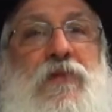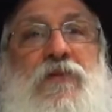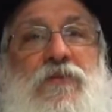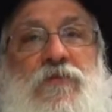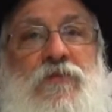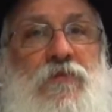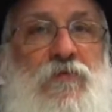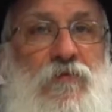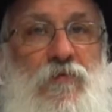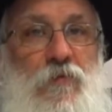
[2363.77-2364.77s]
That's
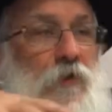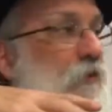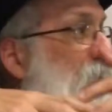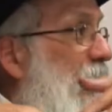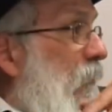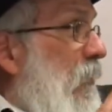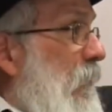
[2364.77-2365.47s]
what it is.